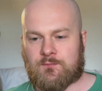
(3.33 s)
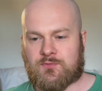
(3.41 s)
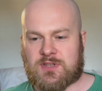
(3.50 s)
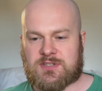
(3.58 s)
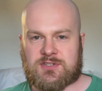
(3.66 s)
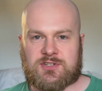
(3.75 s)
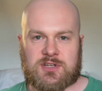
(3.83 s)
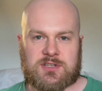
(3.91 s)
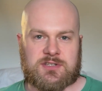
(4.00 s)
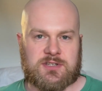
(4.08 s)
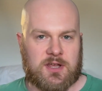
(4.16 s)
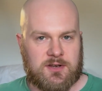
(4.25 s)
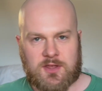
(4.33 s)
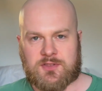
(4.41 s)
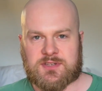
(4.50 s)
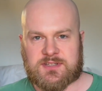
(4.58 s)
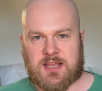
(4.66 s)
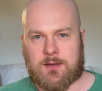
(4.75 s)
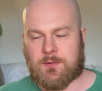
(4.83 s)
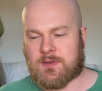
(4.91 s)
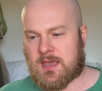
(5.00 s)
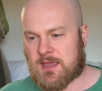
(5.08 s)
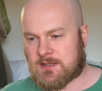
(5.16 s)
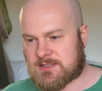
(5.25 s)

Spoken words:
this is just another step in getting